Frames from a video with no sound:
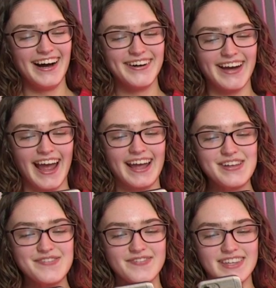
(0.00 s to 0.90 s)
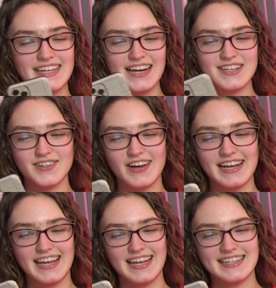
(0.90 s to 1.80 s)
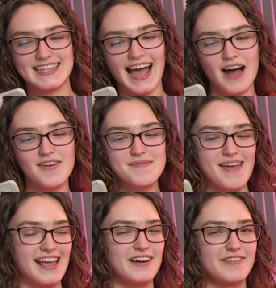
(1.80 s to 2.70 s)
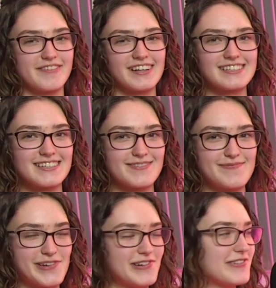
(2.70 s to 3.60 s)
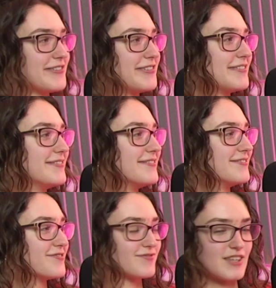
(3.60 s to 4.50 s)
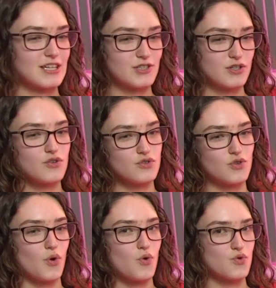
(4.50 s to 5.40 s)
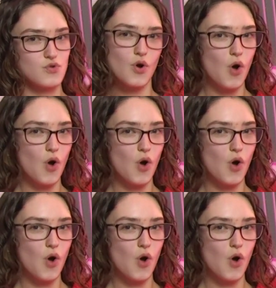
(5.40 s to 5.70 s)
Okay. Next one is how to make a first move. Dun, dun,